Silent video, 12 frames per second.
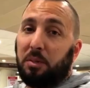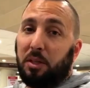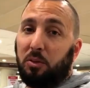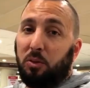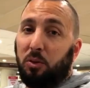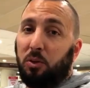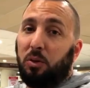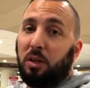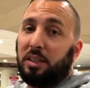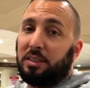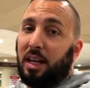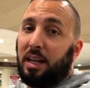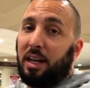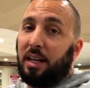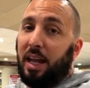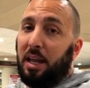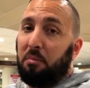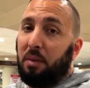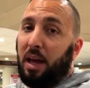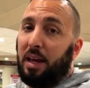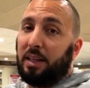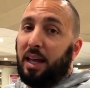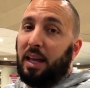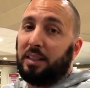be cool because I got a
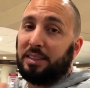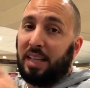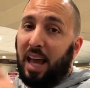bag that has